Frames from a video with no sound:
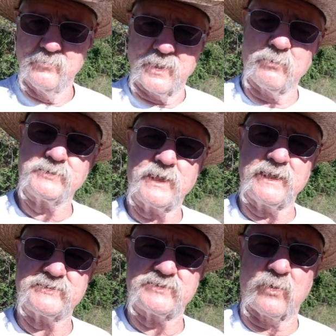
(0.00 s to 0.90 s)
But I want to tell
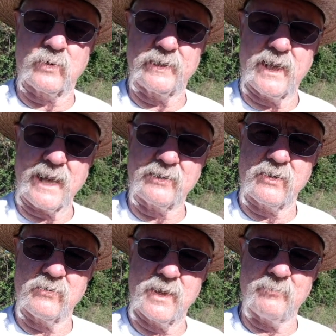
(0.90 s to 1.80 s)
you a story. I
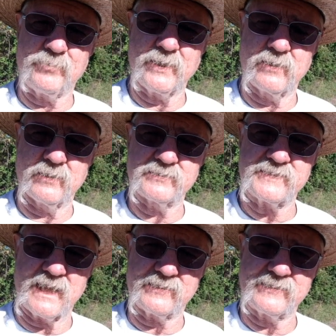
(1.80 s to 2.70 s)
grew up here in
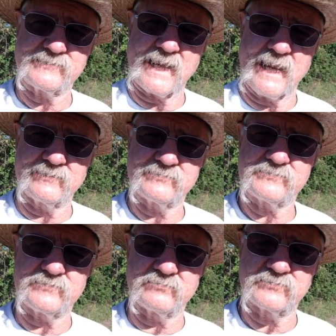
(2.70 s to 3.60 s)
southeast
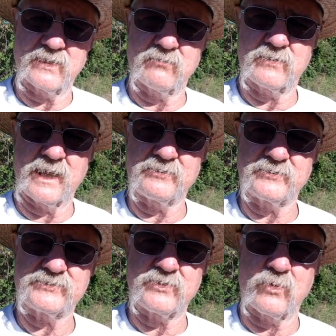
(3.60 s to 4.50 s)
Kansas, and there was a little
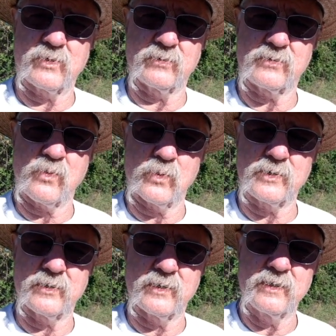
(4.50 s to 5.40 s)
country store on the
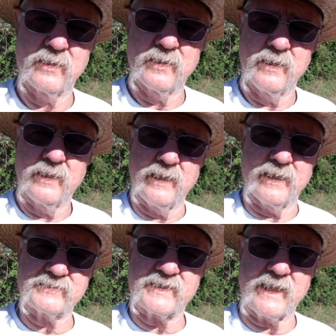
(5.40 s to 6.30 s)
corner, and
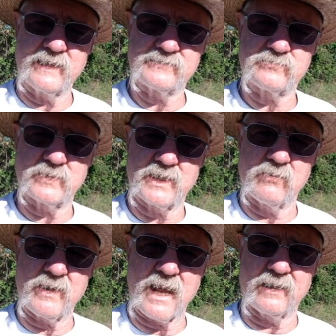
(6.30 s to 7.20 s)
us kids would
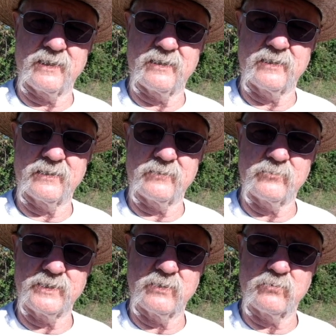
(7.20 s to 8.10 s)
go down there,
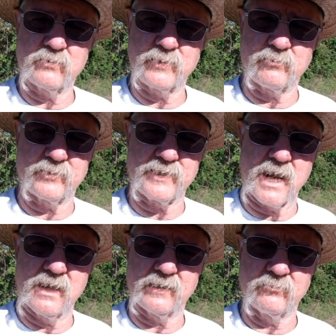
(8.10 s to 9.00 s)
you know, when we were
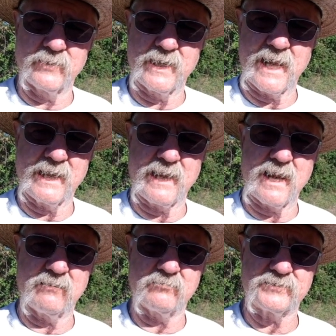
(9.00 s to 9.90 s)
young, and we'd hang
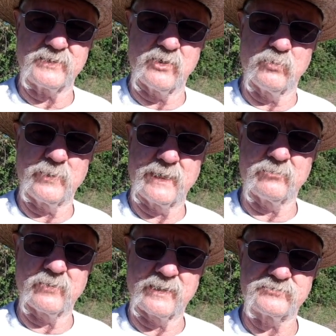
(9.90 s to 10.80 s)
out with the old
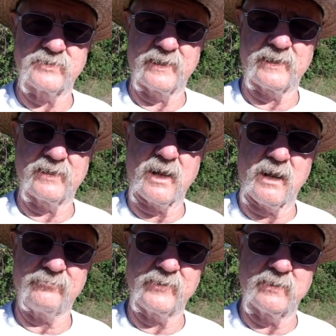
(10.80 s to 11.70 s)
men when they was drinking
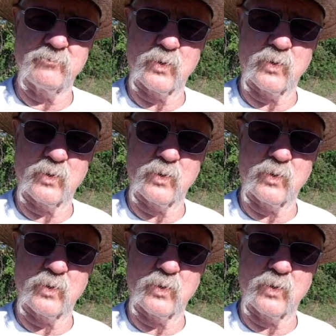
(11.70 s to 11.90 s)
coffee in the